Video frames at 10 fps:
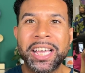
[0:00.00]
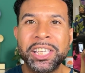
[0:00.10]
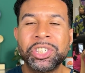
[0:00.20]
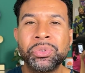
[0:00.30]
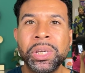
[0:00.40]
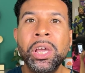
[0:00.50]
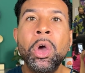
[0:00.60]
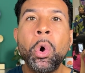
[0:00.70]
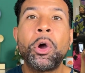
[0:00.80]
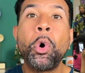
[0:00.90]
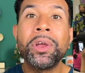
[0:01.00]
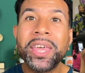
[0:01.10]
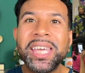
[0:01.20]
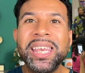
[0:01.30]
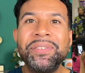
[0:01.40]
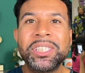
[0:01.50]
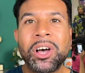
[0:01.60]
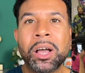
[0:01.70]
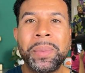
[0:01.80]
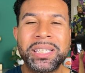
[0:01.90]
history, or they could even
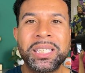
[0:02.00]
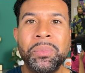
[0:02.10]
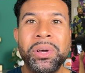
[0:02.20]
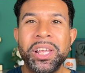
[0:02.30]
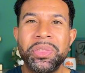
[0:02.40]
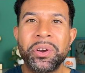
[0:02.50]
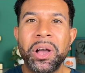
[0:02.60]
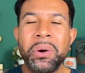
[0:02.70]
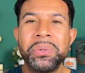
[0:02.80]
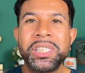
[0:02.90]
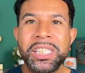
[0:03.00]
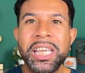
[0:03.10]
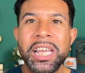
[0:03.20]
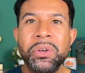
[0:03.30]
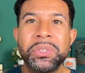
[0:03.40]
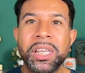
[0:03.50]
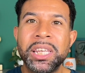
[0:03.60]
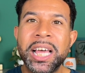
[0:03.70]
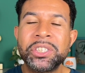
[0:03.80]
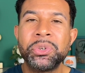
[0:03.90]
talk about someone in their own city who's a
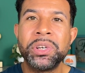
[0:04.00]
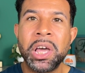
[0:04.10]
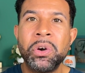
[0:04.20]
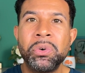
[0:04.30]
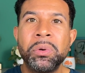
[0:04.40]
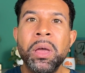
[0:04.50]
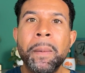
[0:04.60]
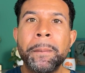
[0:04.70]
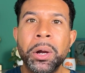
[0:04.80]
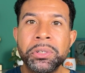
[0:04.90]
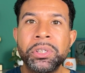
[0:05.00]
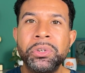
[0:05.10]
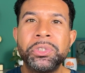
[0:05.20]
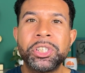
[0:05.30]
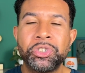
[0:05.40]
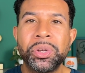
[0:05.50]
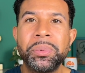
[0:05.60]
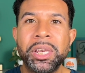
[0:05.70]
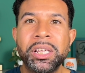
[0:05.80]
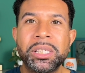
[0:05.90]
lesser known person who's
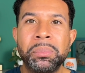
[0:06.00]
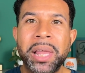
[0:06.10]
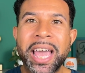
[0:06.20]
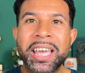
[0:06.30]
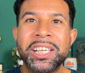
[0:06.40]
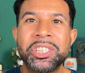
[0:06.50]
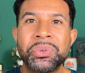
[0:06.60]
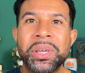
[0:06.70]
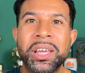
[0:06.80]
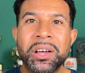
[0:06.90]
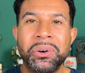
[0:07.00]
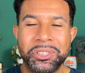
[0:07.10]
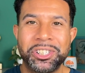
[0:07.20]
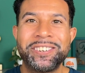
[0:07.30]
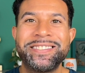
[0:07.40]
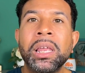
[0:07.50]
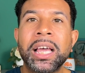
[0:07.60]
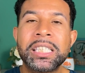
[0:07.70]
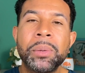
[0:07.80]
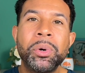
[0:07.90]
contributing to Black history and culture. Like
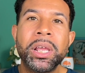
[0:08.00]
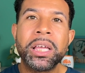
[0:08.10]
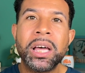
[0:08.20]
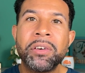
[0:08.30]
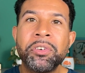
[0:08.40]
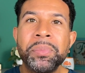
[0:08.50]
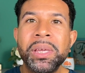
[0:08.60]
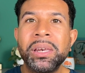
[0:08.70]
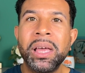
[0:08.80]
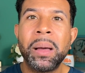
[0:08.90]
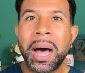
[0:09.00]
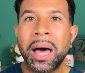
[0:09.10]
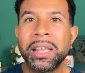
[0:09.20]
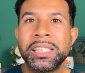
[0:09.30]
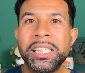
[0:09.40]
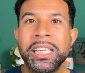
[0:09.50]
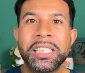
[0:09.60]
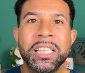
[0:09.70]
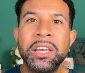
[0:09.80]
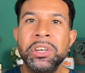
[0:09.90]
someone in government, politics,
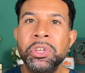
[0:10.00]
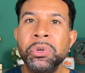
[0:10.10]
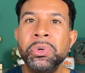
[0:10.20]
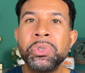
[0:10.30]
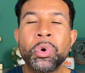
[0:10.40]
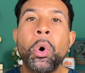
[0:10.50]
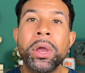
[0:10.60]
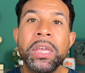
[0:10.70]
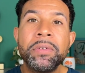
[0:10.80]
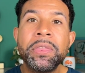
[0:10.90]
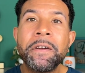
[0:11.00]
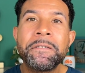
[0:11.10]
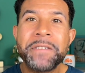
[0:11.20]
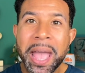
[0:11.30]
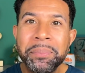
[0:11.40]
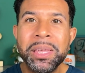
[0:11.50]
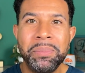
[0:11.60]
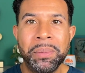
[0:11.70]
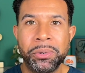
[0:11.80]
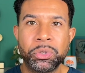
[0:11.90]
news, or even their family
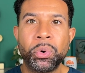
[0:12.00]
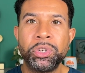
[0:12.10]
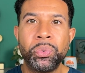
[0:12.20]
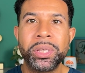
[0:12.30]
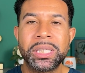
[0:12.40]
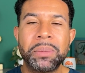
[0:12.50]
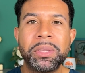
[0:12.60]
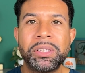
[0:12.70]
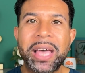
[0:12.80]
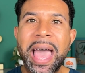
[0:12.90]
members who are doing something to